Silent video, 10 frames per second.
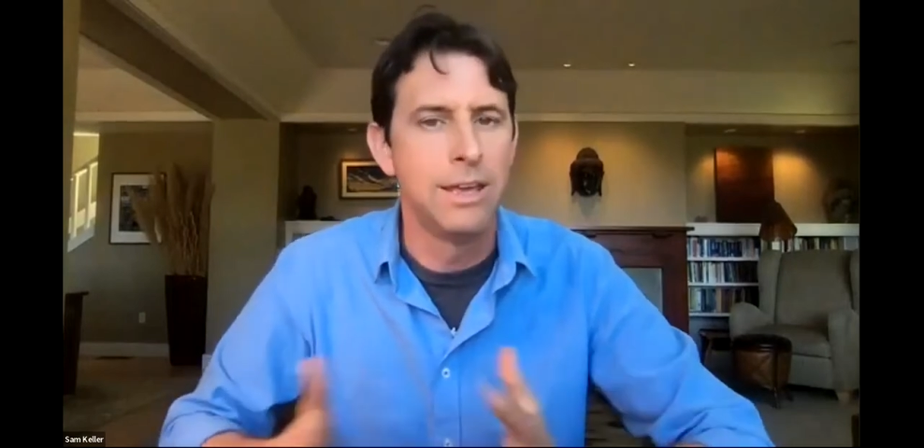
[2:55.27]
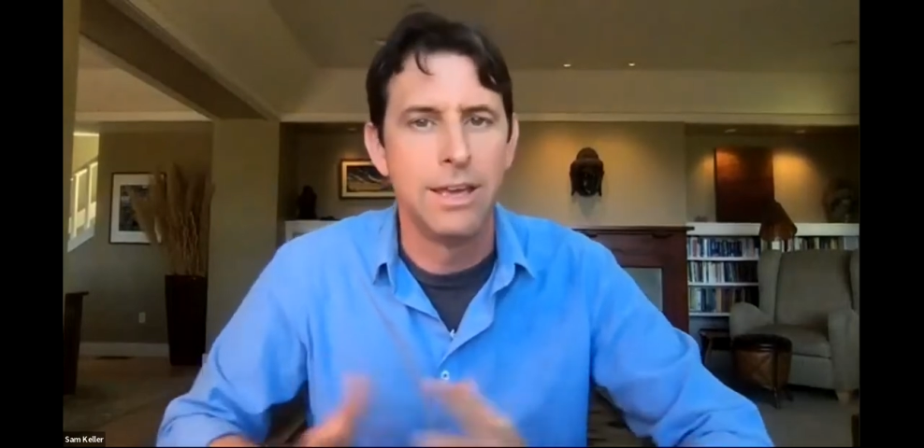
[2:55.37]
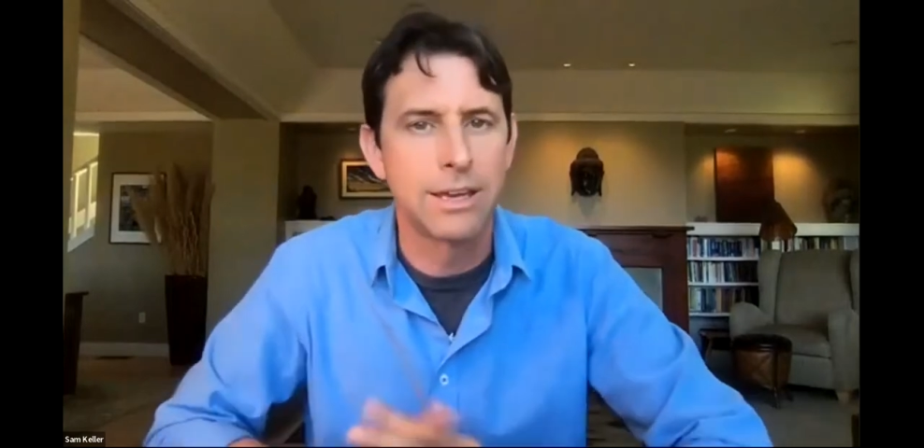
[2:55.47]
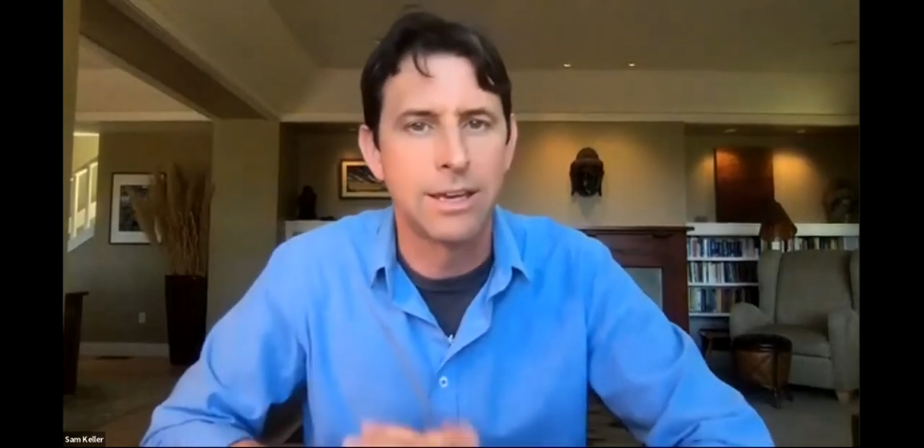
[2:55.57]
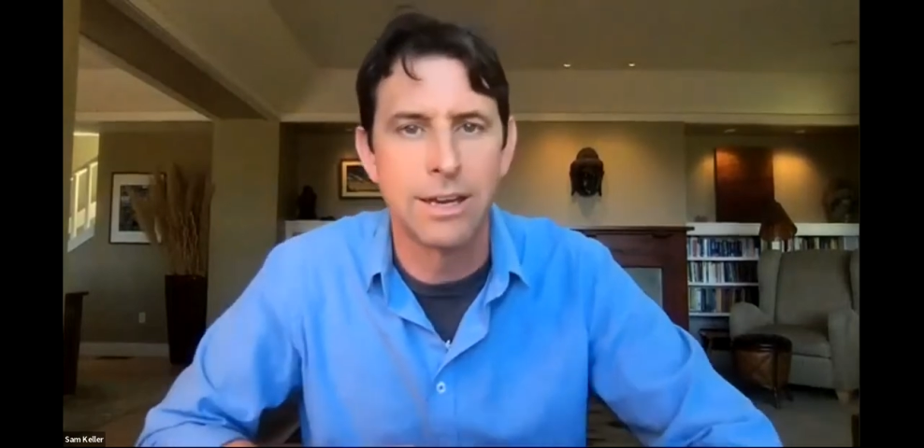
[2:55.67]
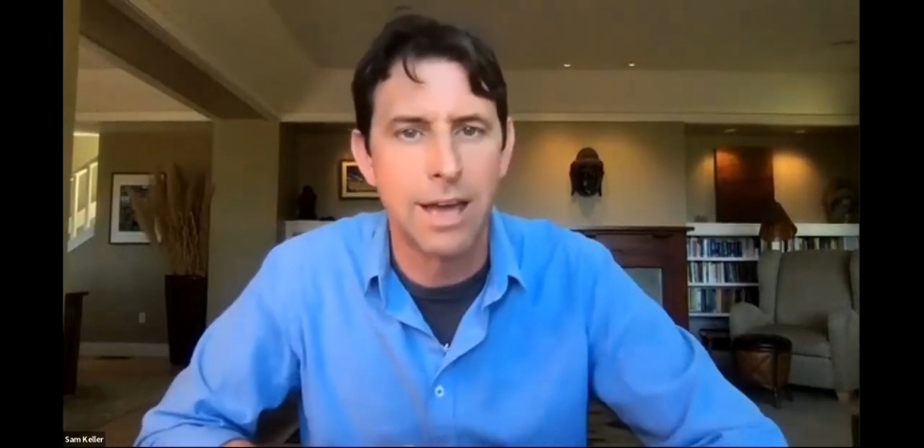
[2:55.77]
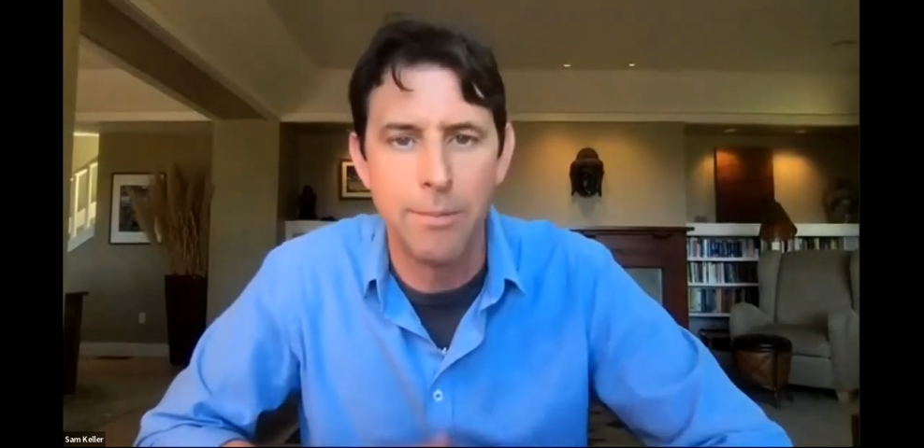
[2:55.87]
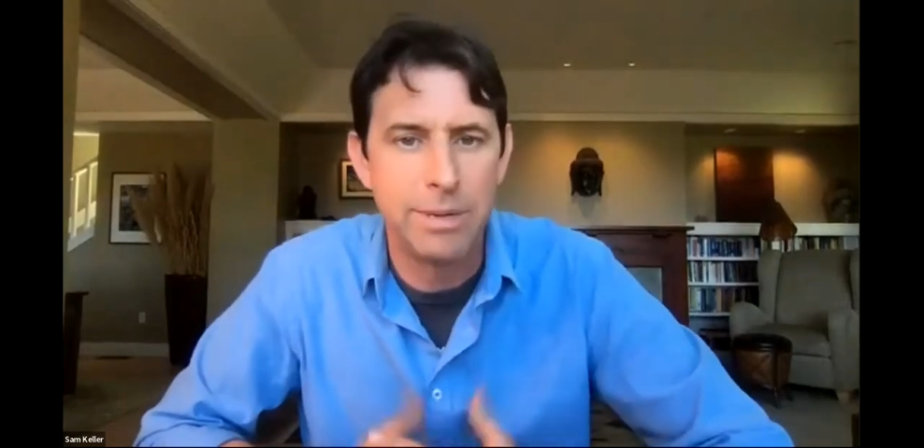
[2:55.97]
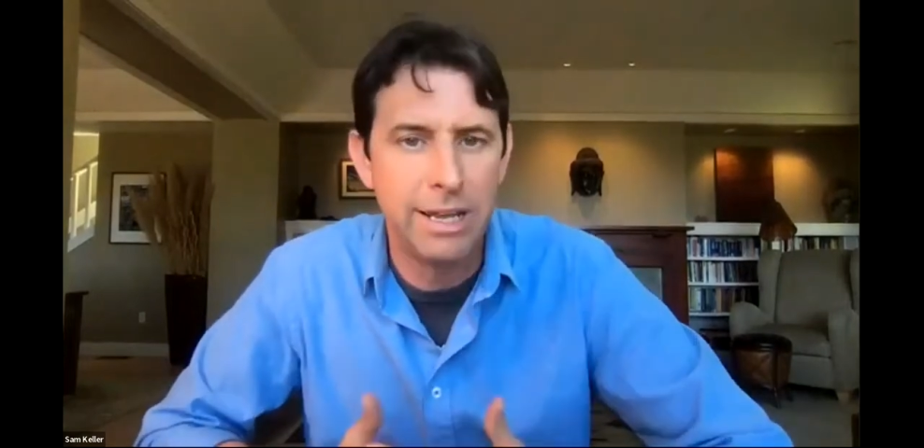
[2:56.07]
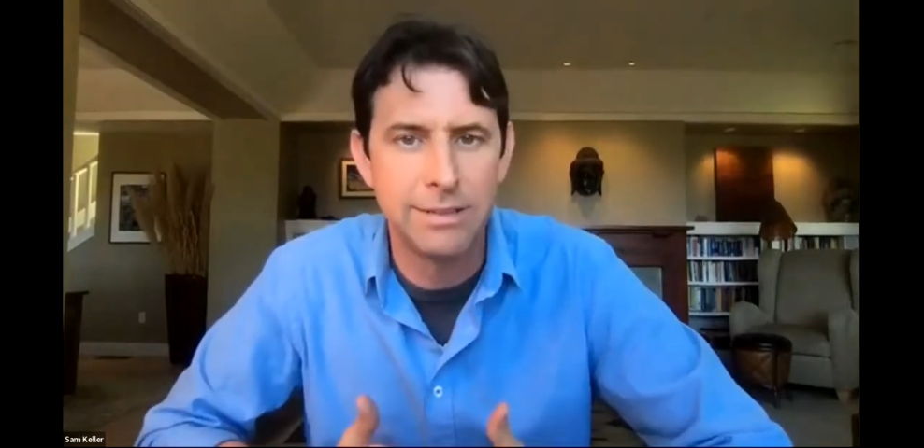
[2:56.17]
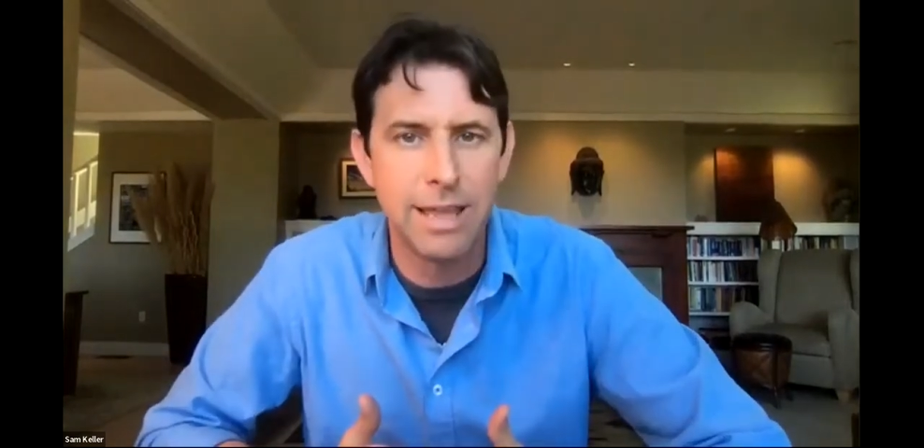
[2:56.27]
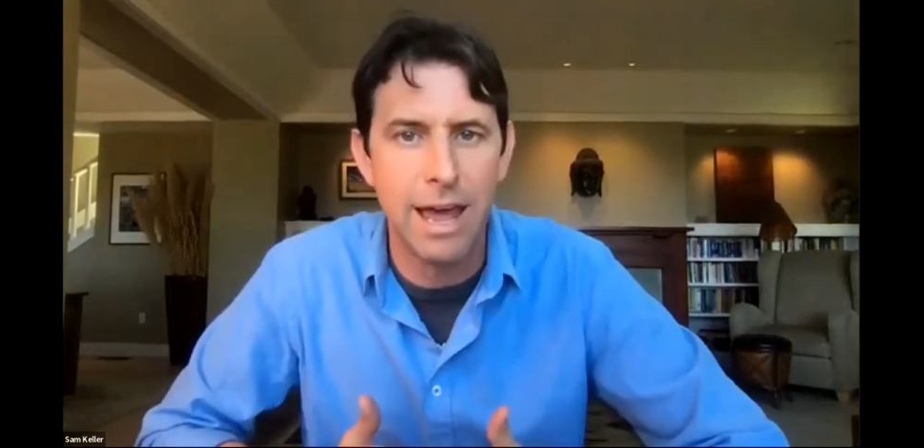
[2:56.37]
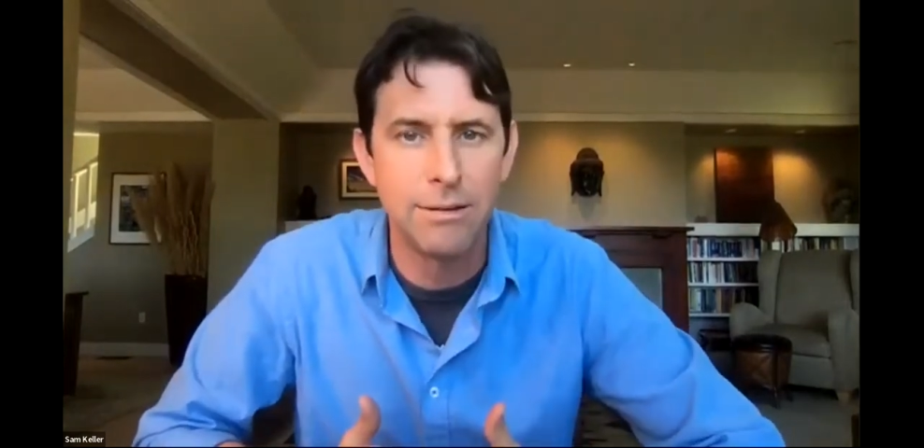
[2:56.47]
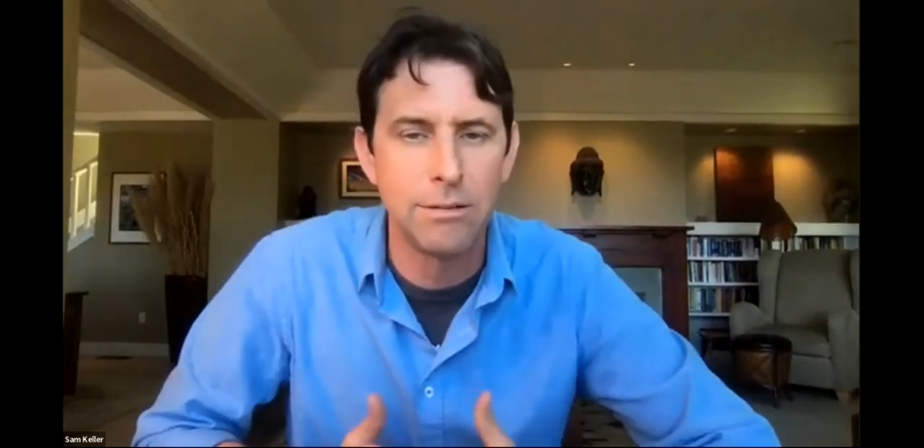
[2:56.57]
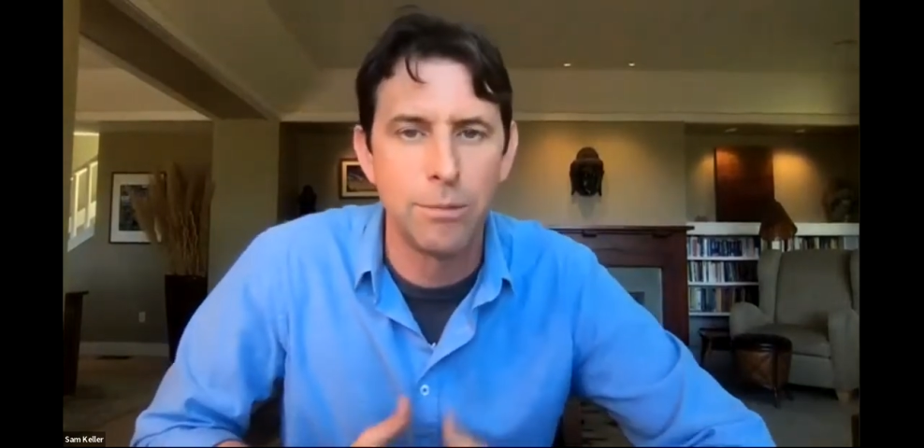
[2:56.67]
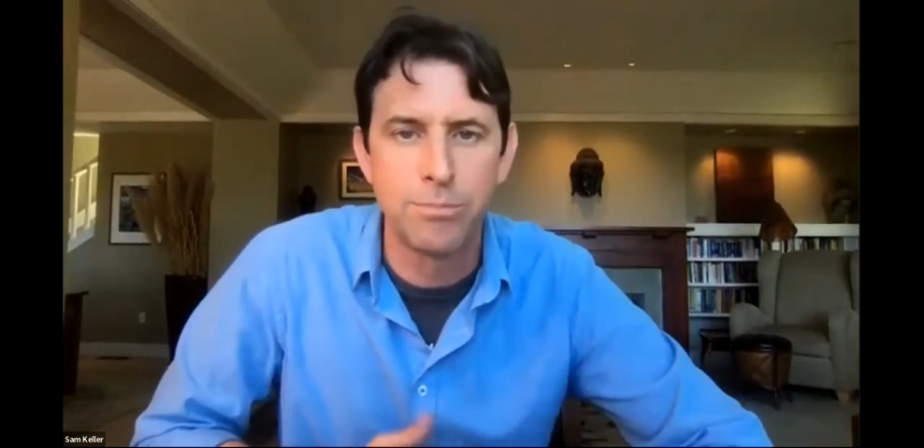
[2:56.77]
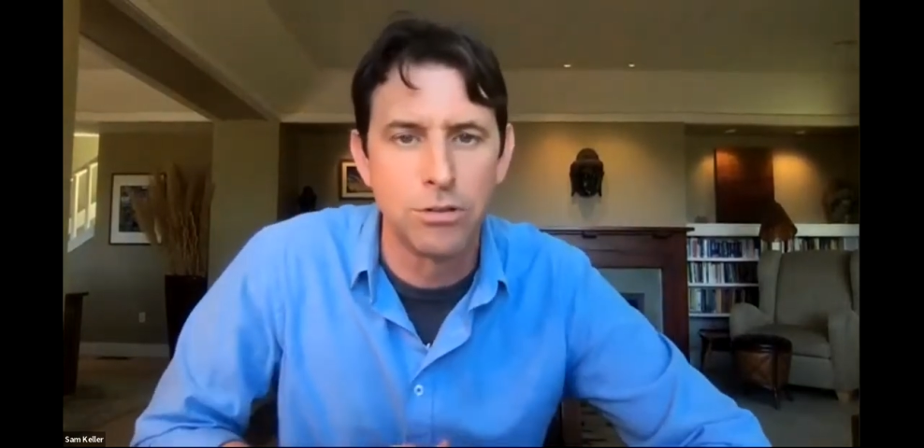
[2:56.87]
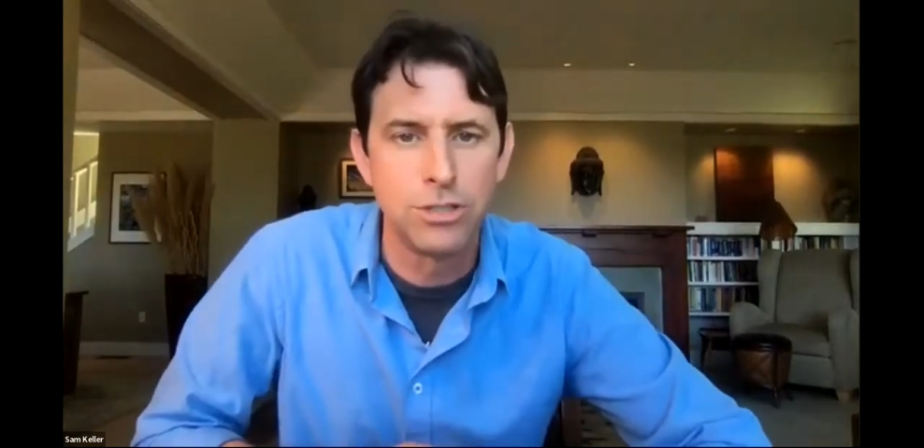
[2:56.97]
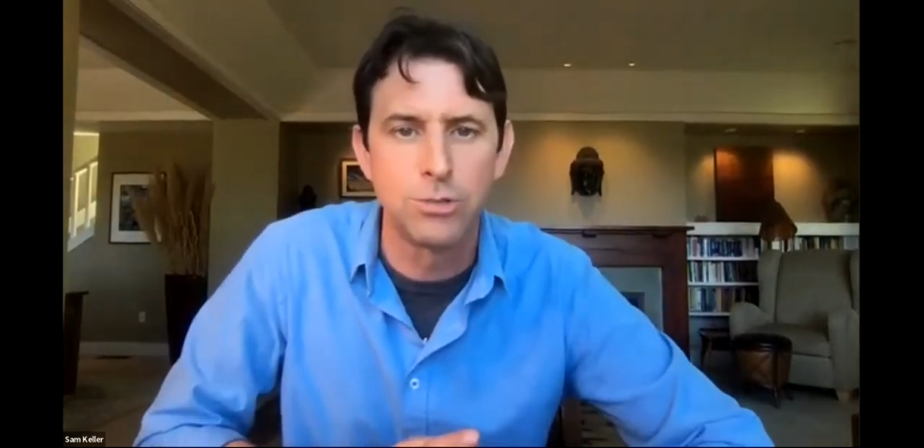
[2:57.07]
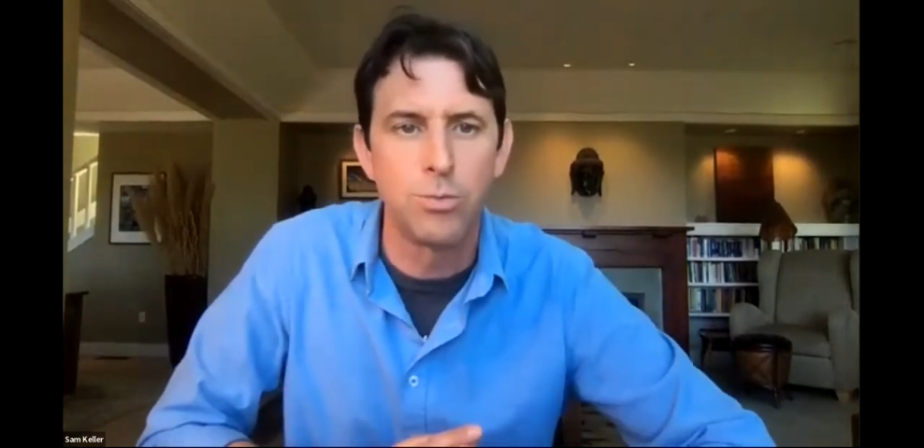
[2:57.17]
it can accommodate that
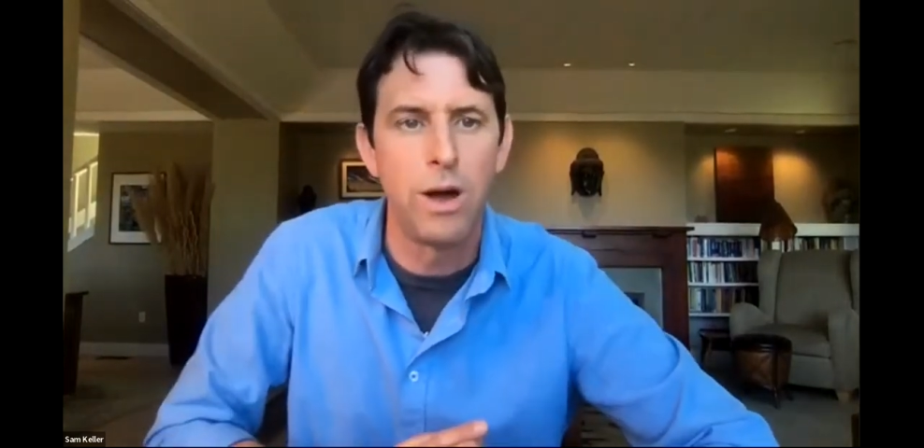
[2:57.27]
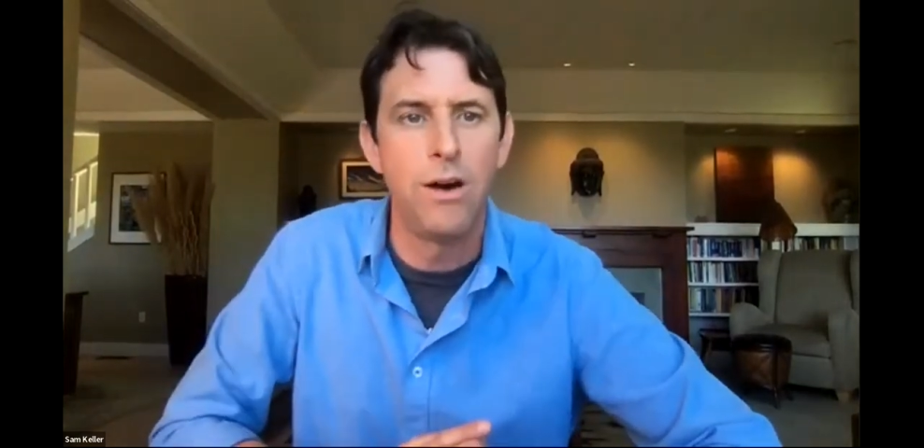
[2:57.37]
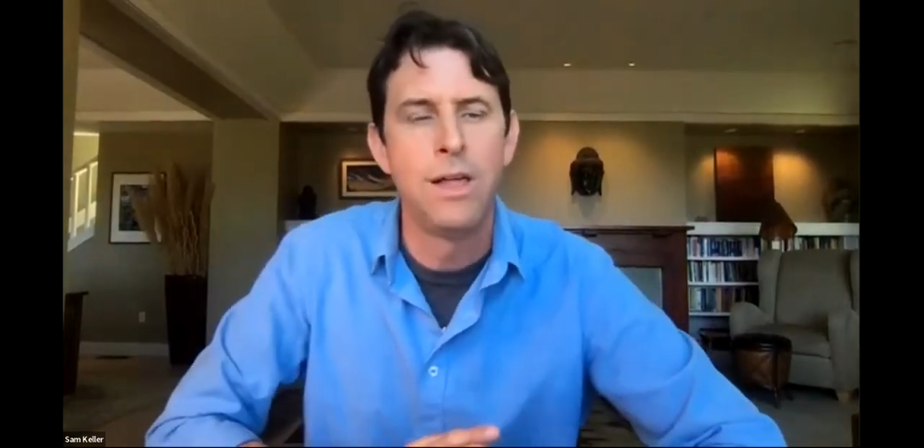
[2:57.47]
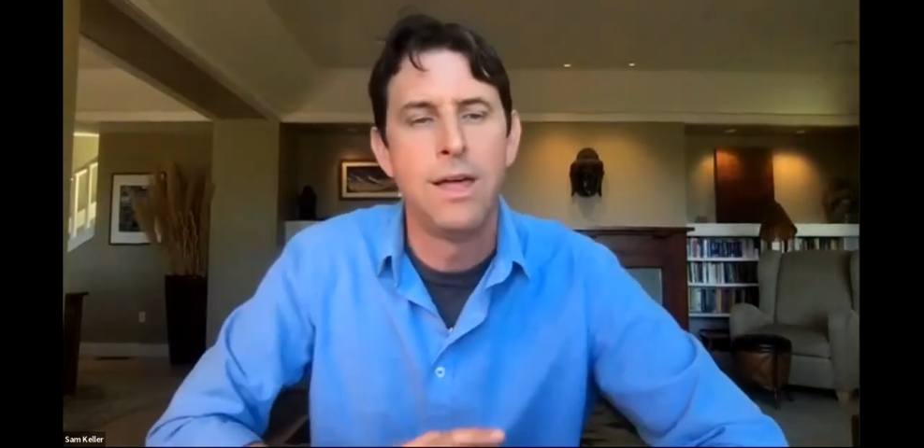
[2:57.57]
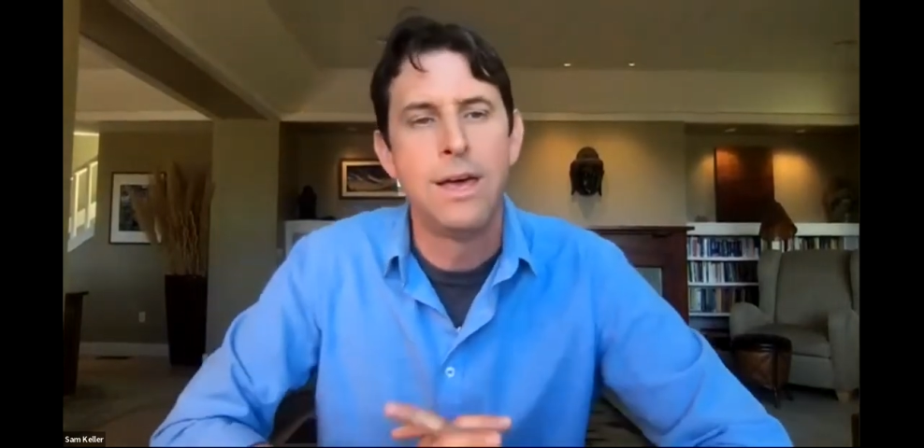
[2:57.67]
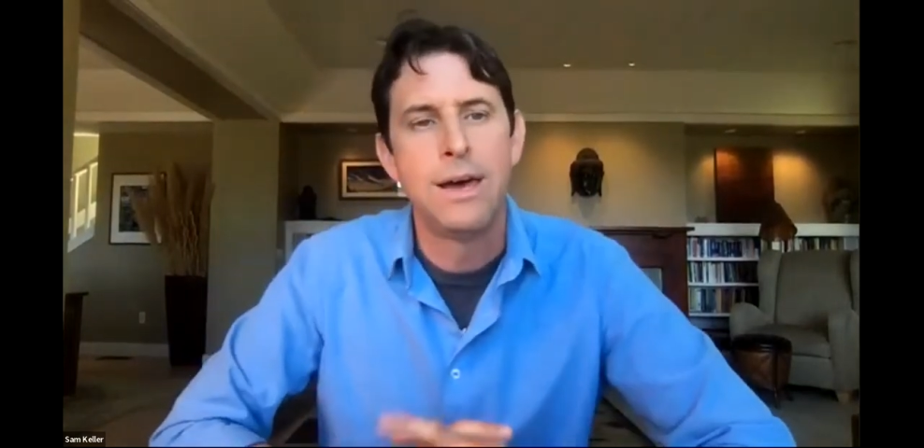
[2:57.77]
approach as well.